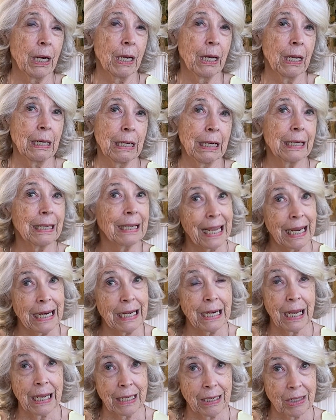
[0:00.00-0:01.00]
any
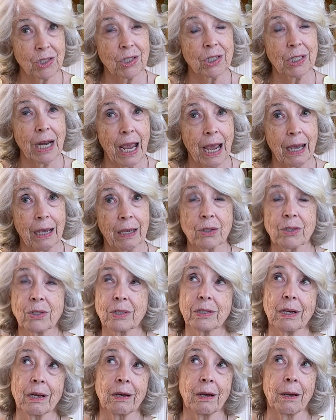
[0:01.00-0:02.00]
late night
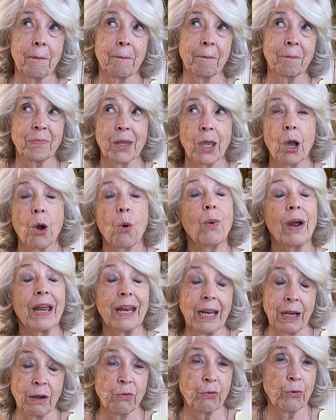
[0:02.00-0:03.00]
snacks
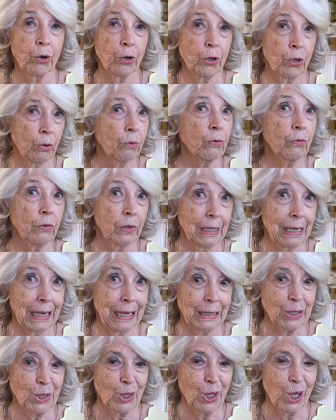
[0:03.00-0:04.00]
waiting for you for the
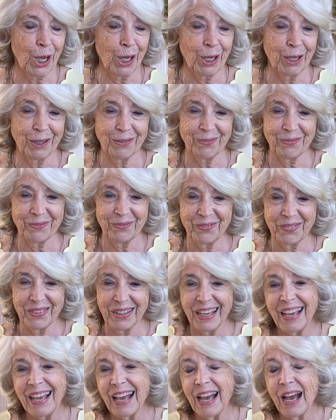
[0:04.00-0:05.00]
next day.
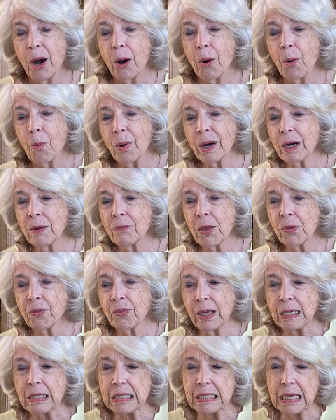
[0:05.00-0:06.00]
One of the
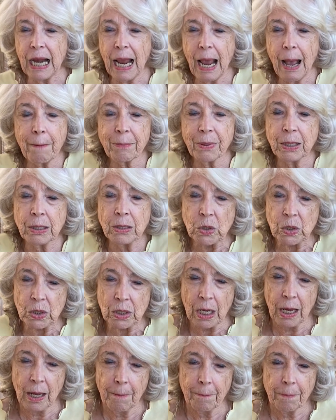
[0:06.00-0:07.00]
things that happens
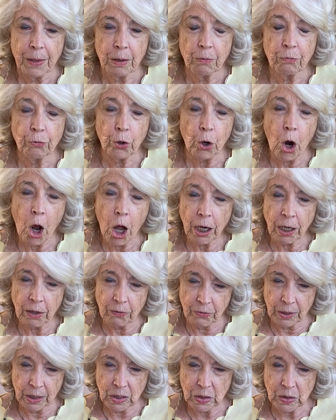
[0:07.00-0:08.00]
for all
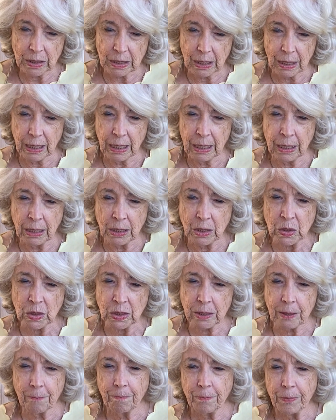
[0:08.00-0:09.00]
of us
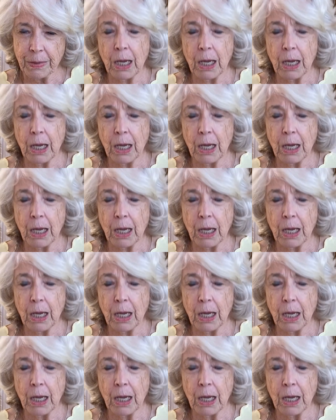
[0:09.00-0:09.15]
is